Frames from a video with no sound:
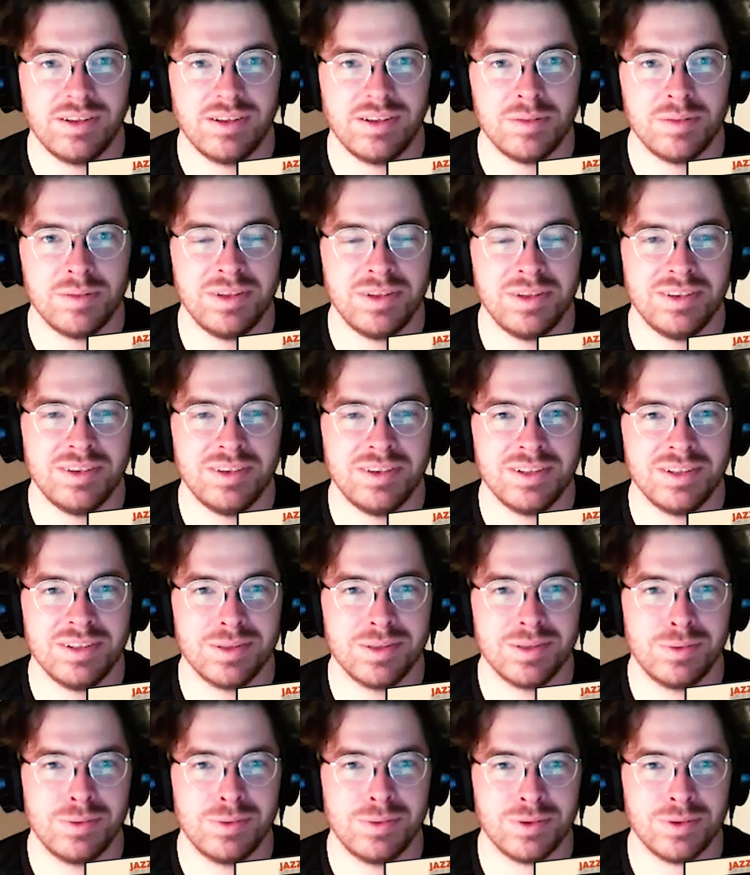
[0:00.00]
I mean, it's
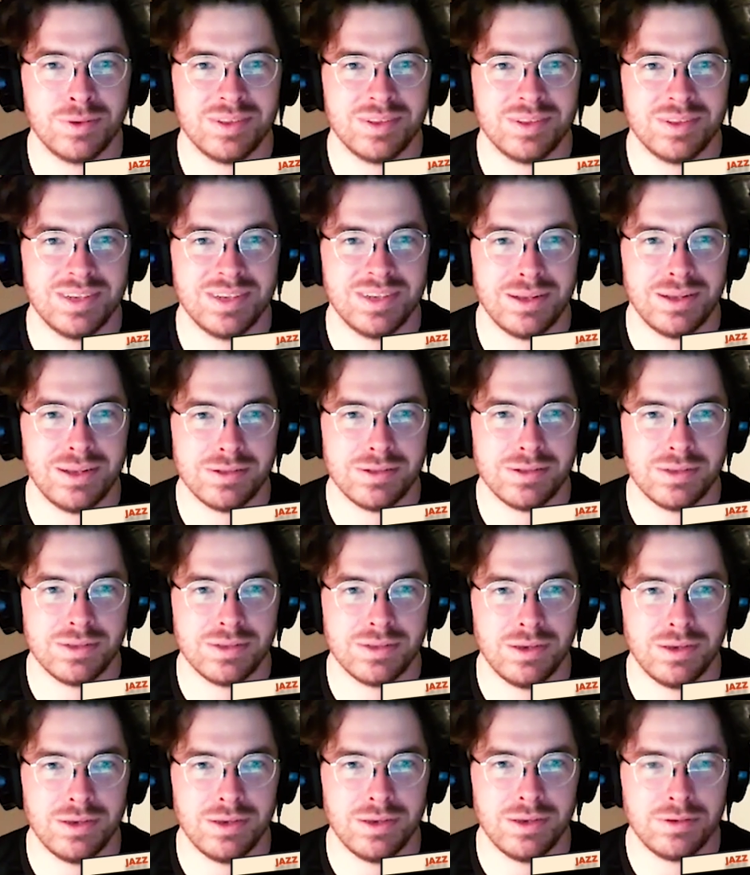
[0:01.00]
the talk of the town in
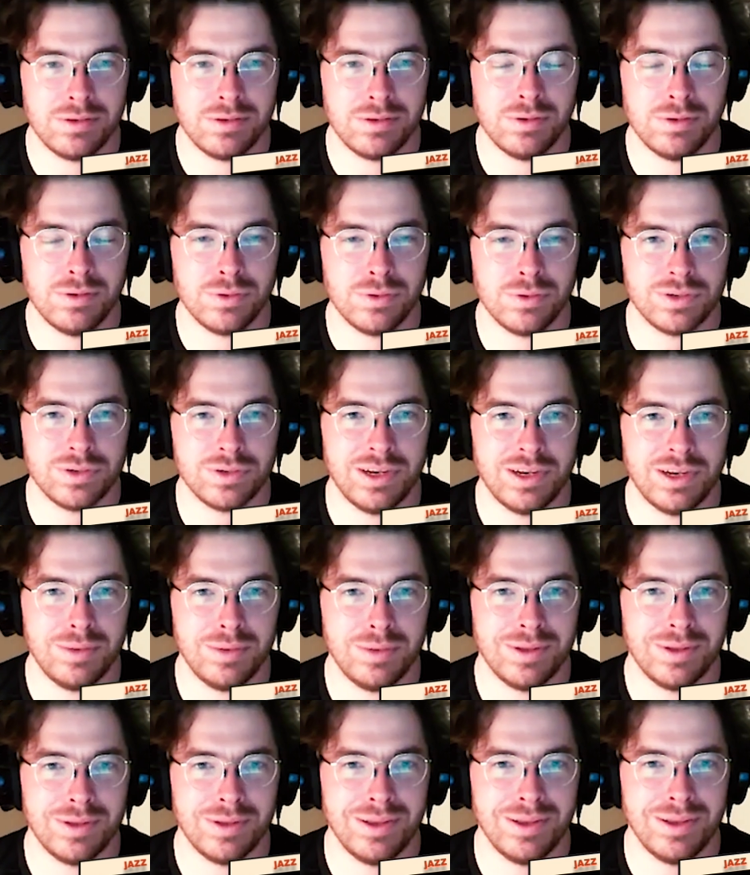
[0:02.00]
Sydney. You talk to
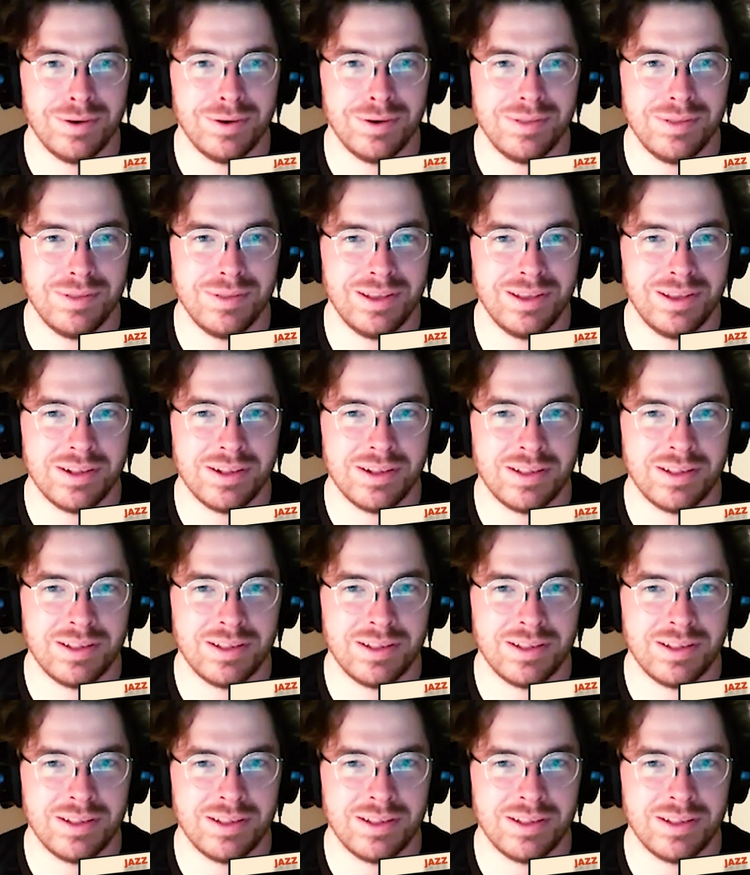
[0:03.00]
anyone there, and they